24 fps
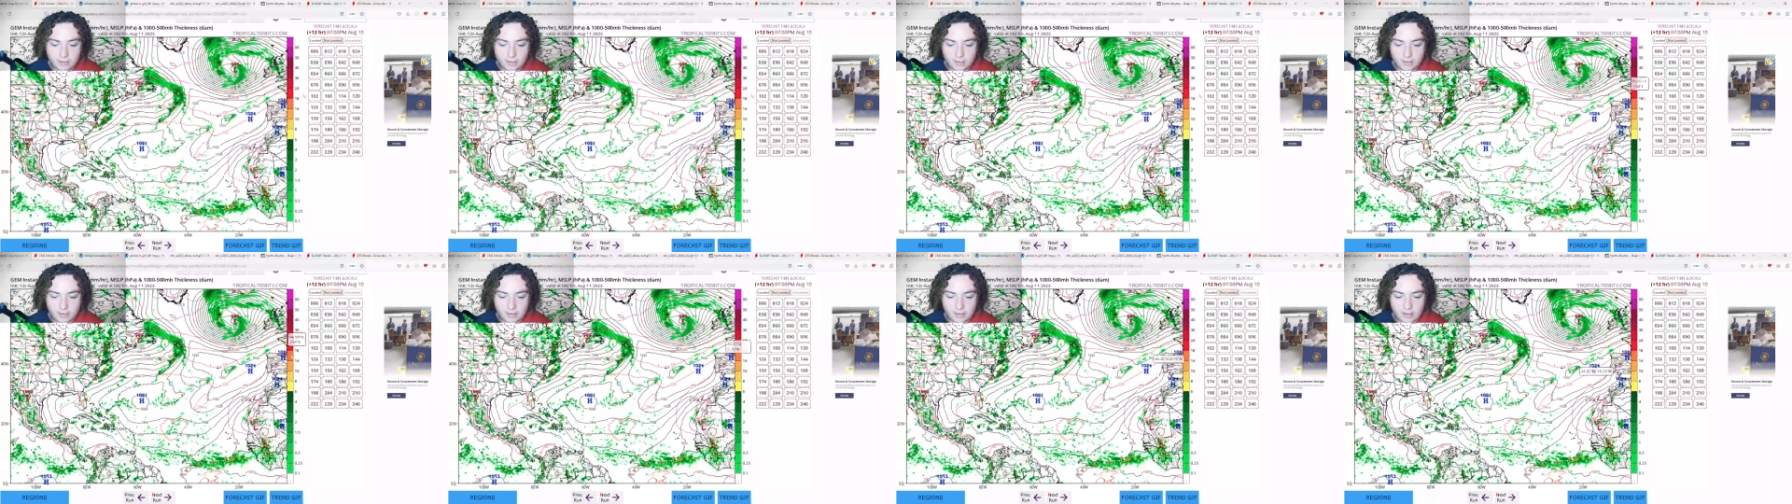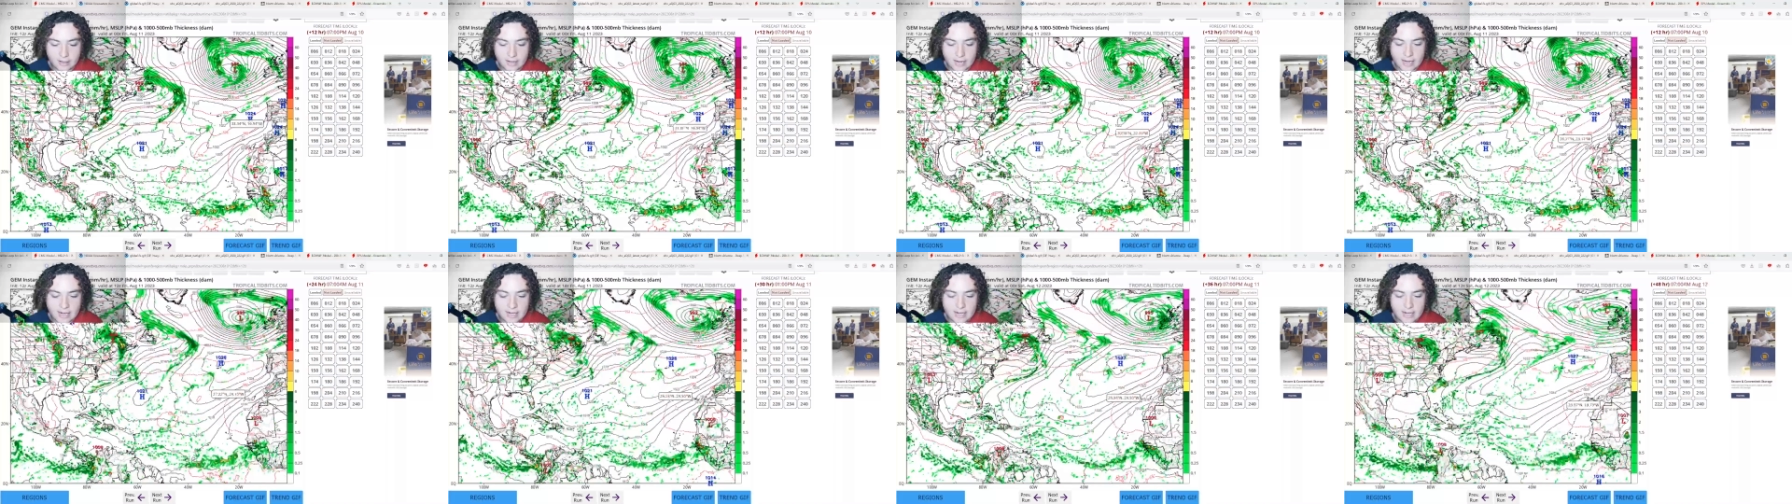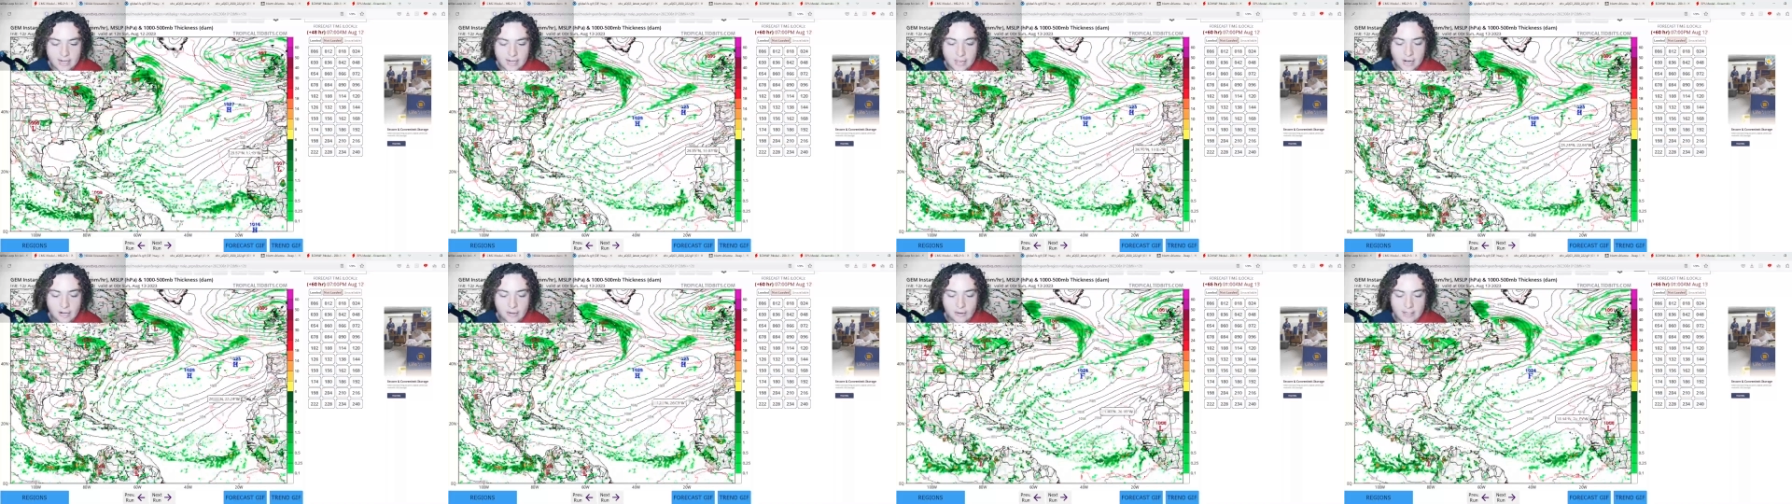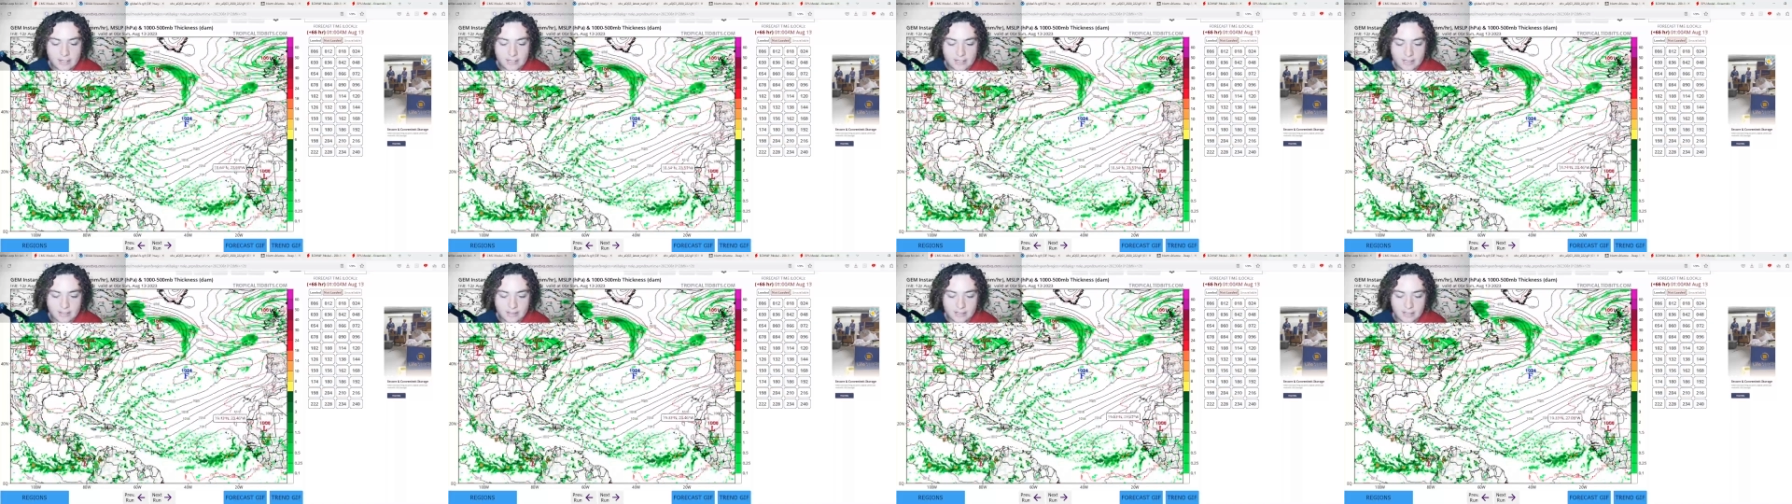The Canadian model
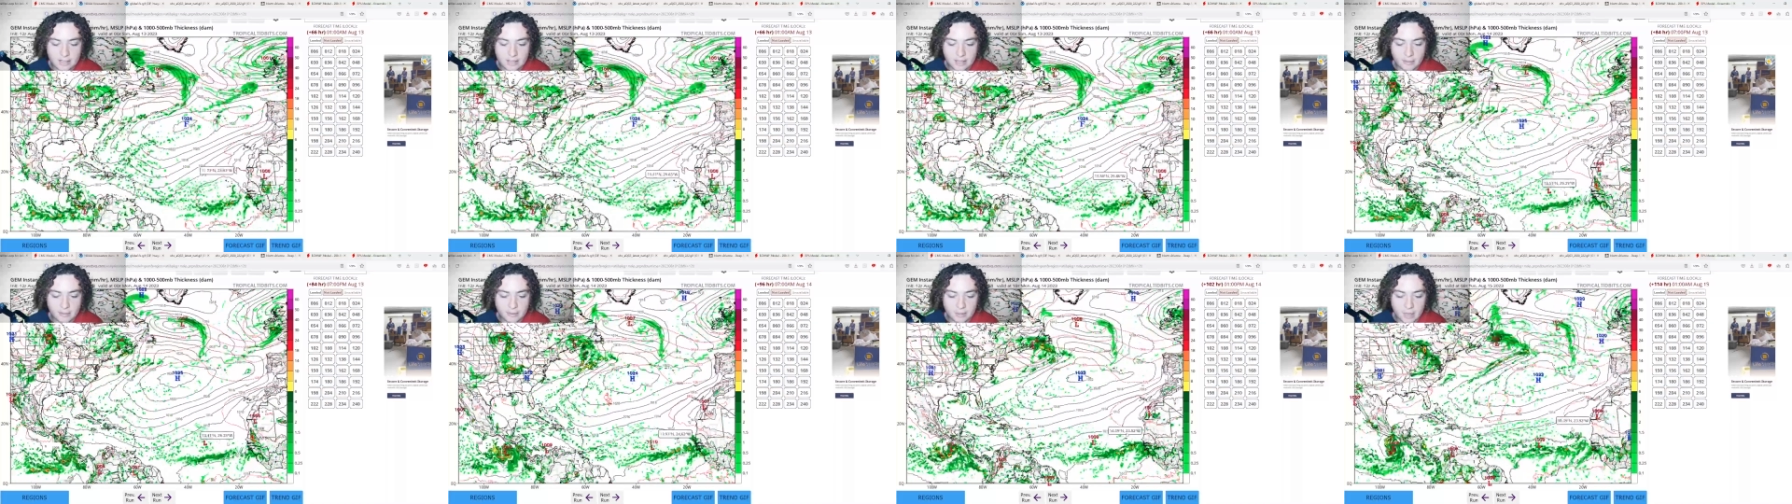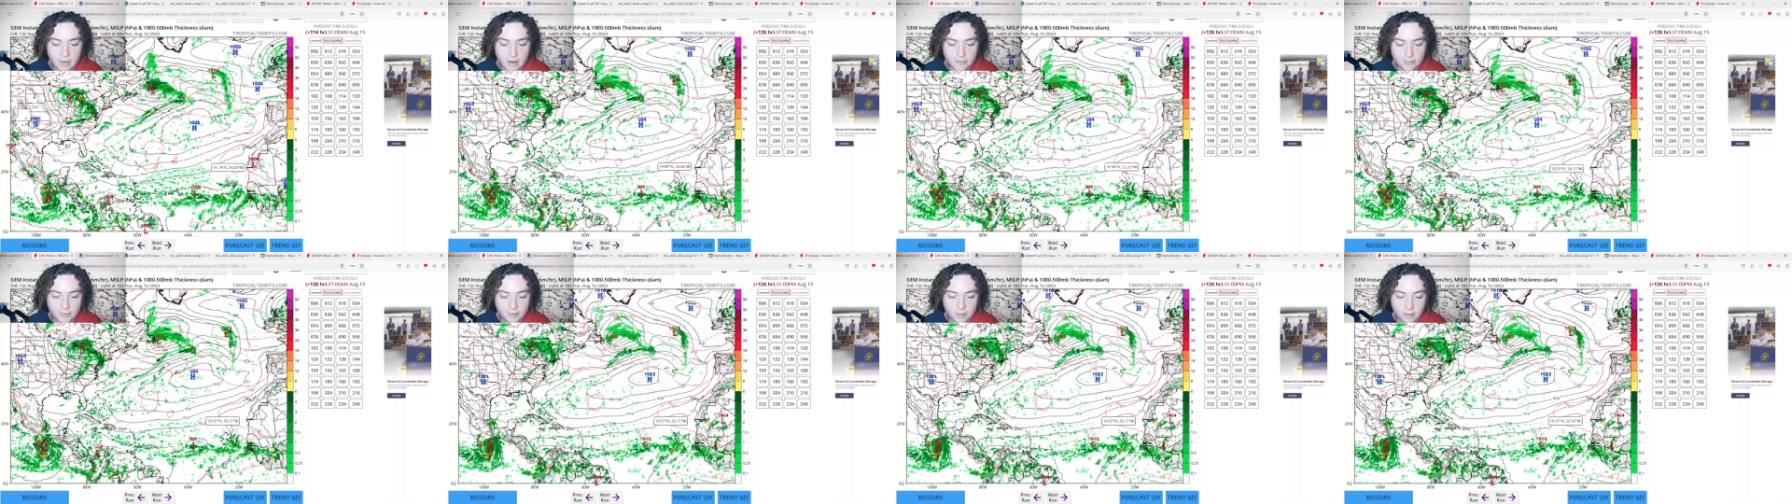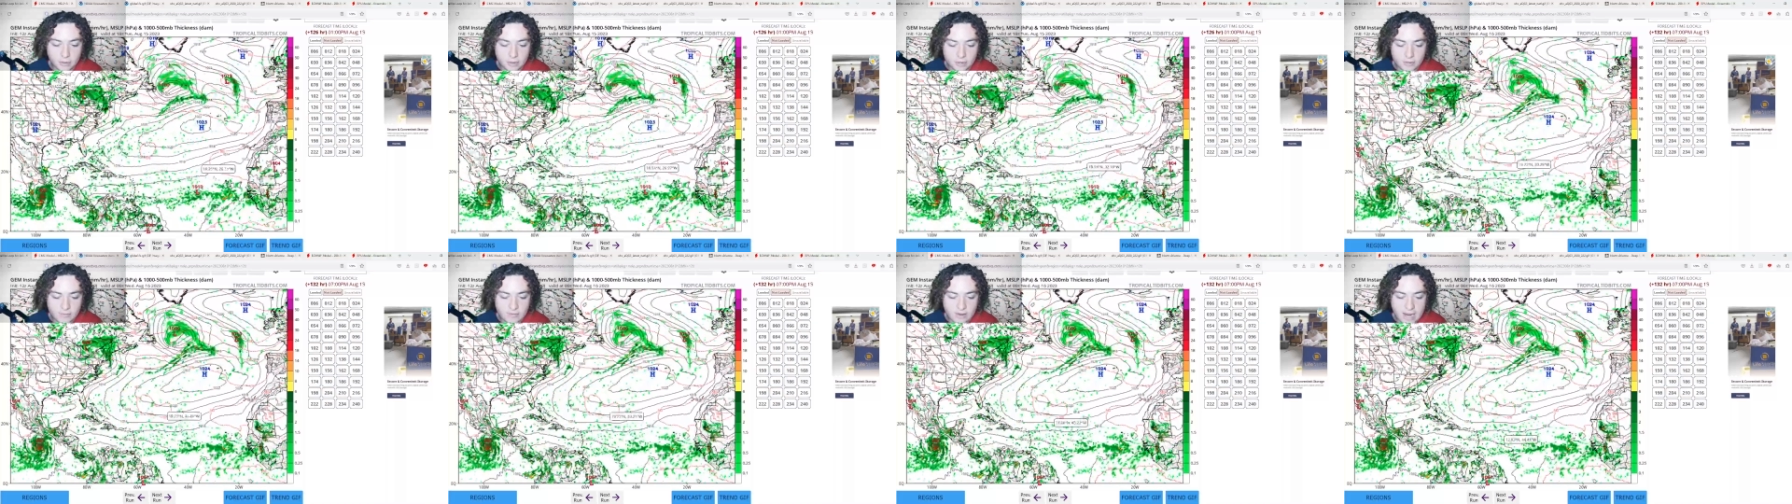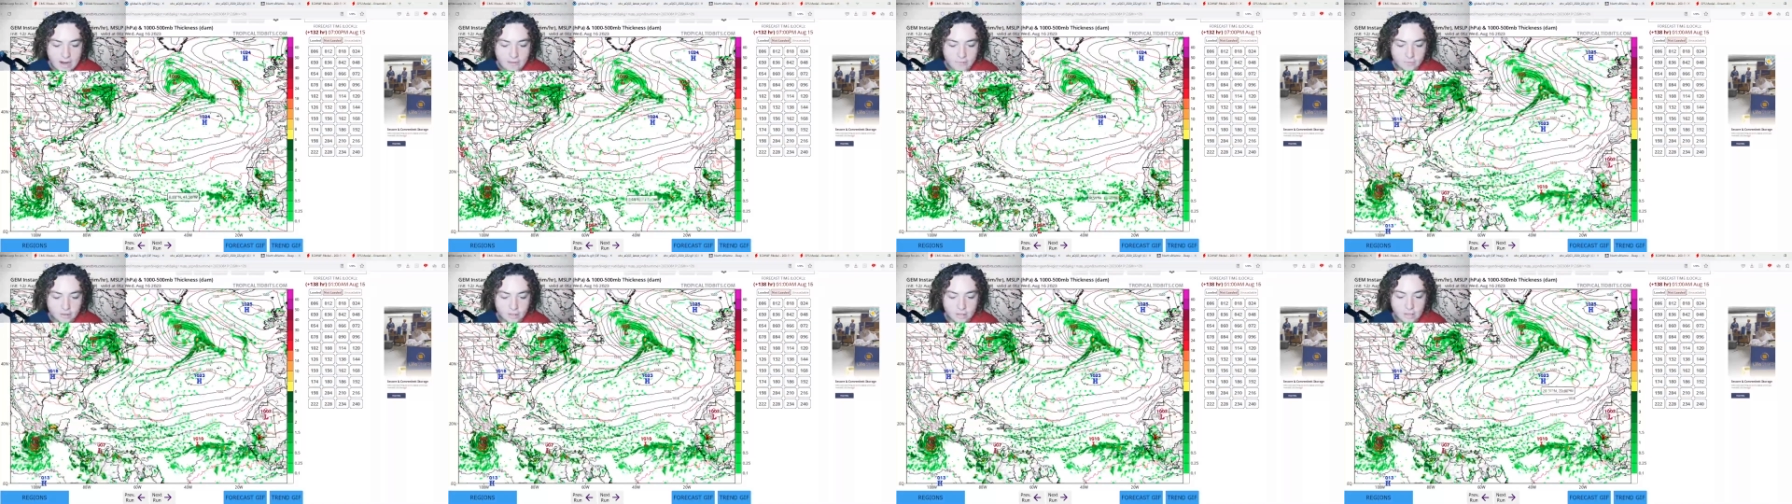has this thing coming off the coast of
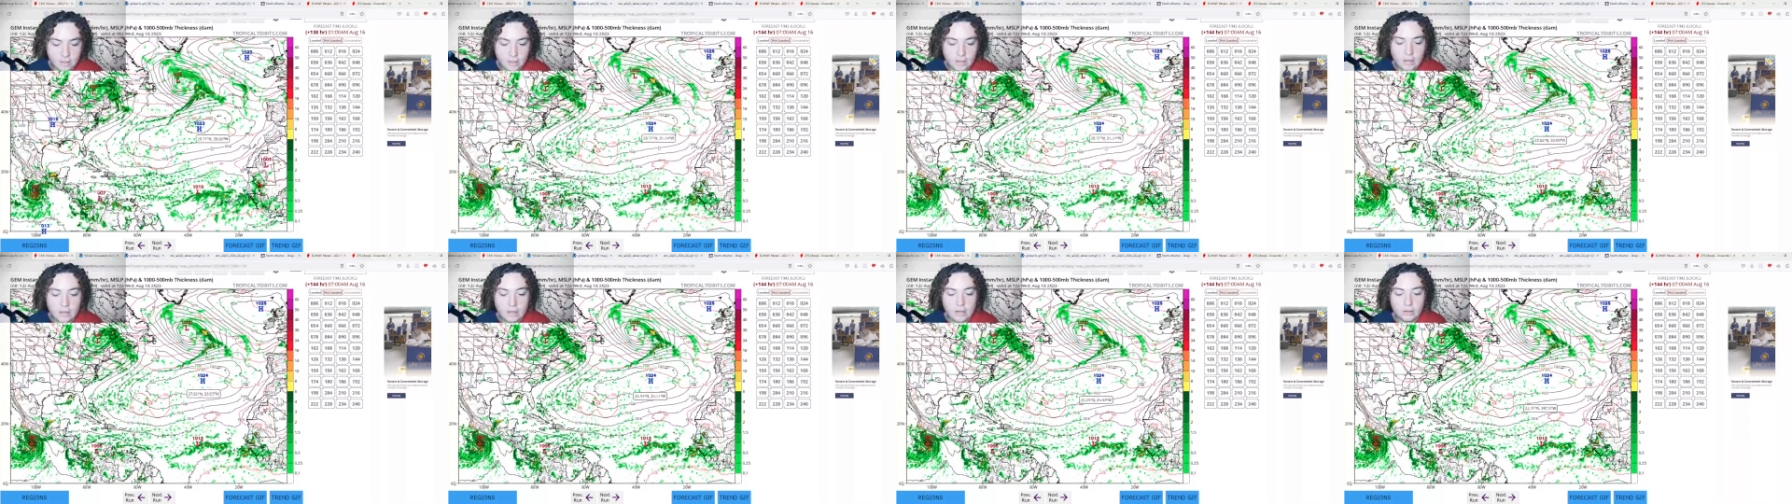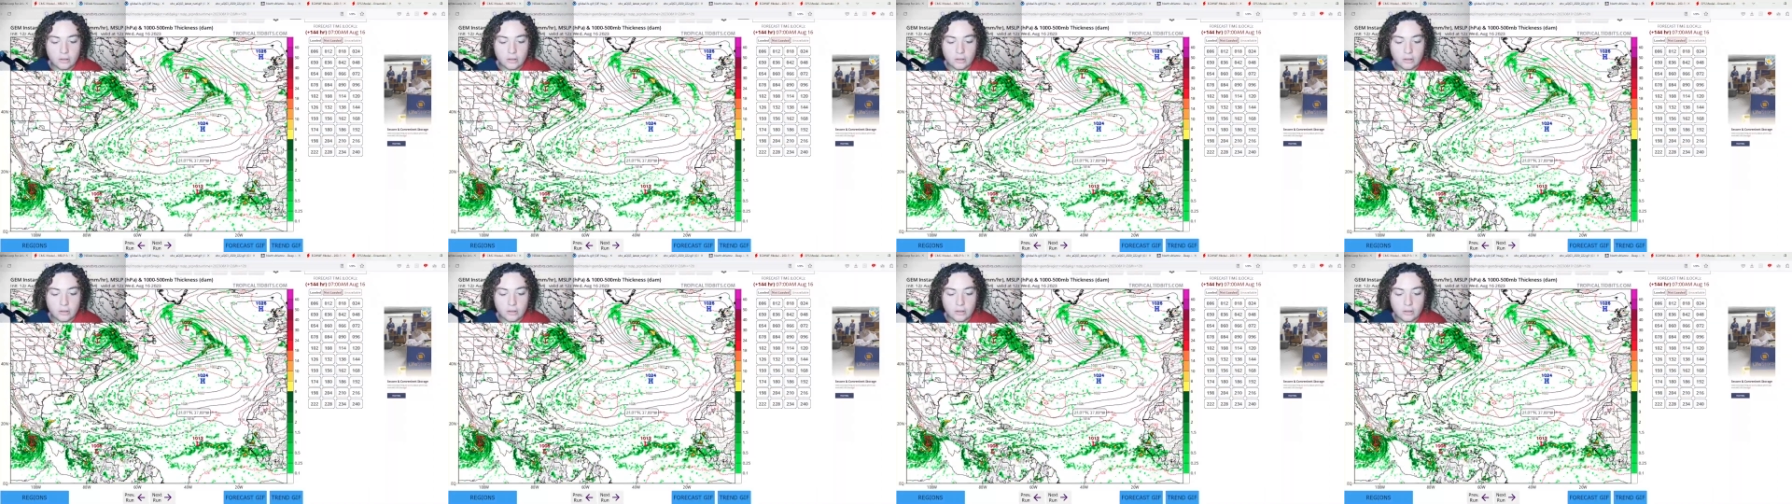Africa.